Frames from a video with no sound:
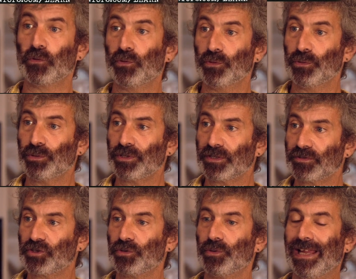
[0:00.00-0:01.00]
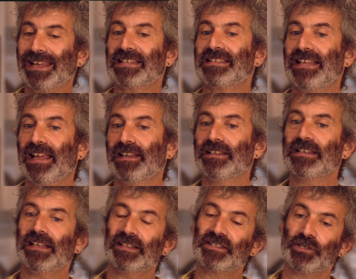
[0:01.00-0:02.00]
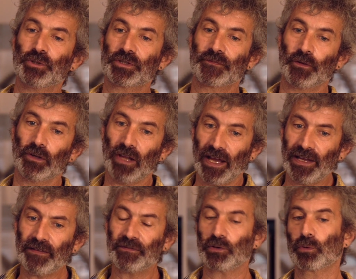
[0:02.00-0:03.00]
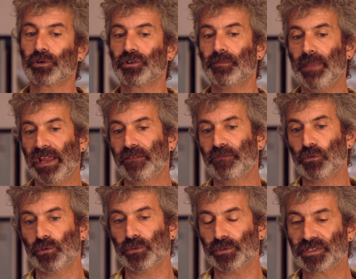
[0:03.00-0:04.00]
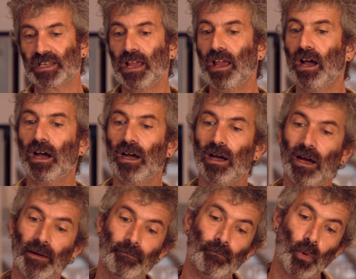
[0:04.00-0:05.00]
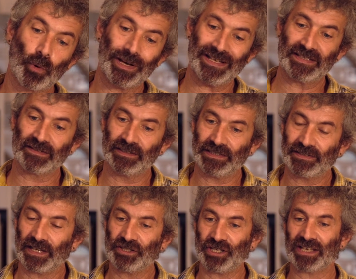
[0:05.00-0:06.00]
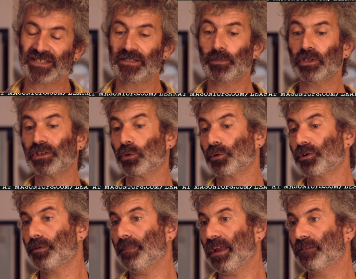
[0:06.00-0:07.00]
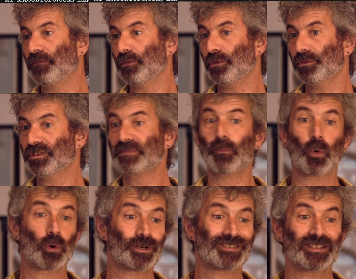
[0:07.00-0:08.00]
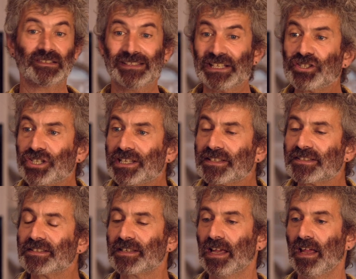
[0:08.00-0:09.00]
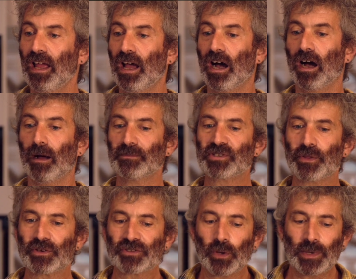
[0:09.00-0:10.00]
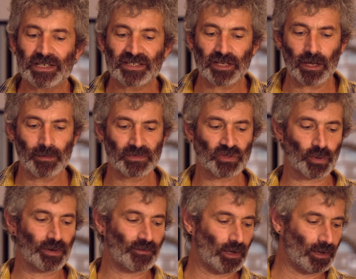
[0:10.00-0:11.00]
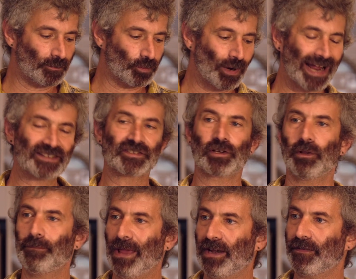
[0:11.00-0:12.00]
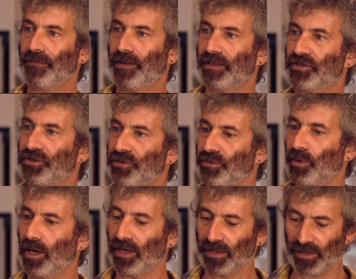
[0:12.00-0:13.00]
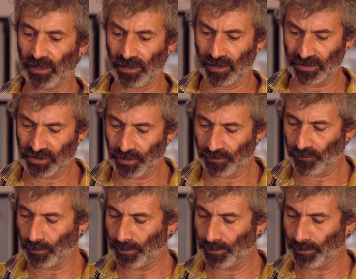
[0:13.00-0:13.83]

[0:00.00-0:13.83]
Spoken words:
food, to extend its useful life, in order to make foods more easily digestible, in order to make foods more delicious. So there's always some sort of a practical benefit to the